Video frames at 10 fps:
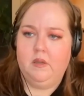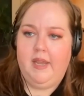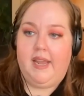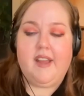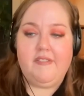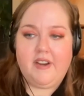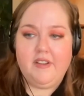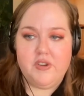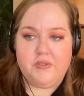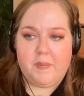
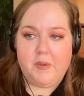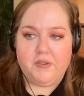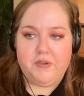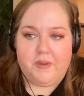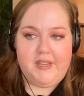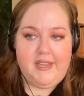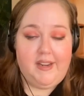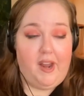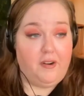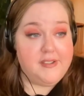Anti-fatness shows up culturally
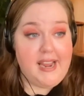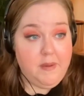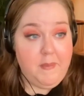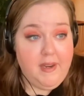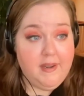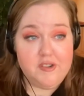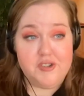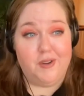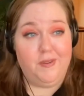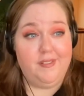in entertainment in
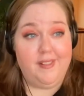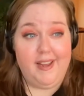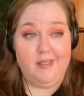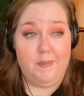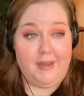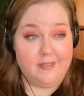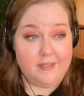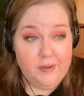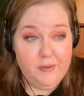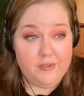shows like The Biggest
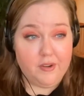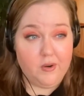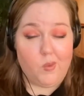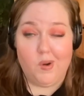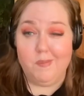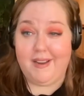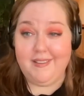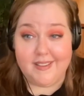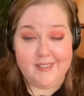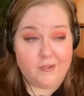Loser or My
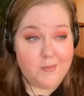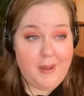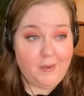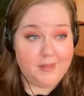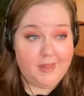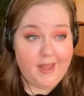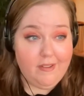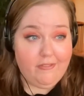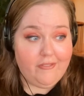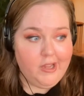600-Pound
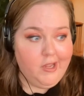Life,